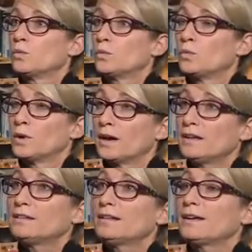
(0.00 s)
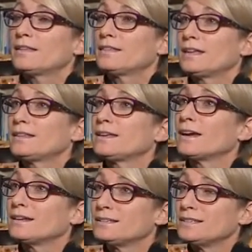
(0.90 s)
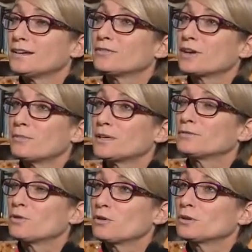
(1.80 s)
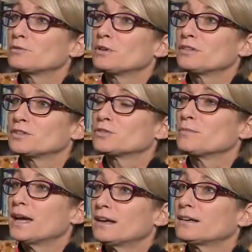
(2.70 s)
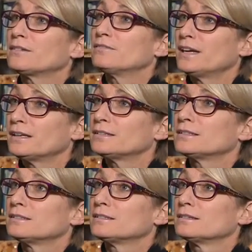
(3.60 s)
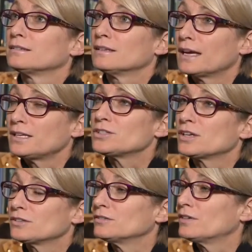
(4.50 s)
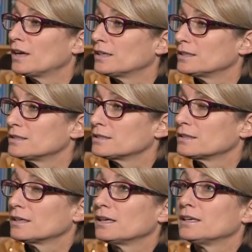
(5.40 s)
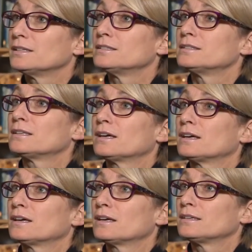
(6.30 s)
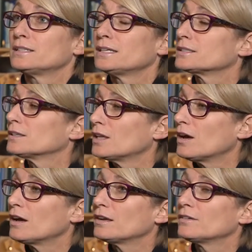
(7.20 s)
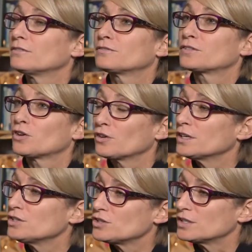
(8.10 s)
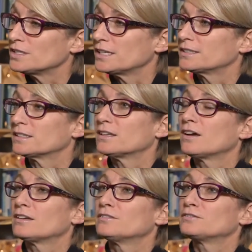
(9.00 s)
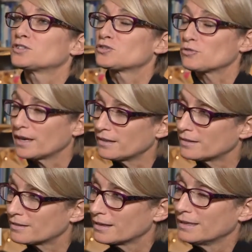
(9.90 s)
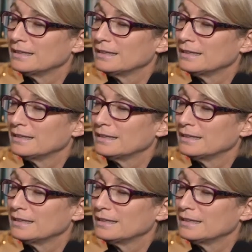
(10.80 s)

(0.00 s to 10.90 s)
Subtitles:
Well, I think the idea of coming forward with a traumatic event like gendered violence takes a lot of courage, it takes a lot of strength.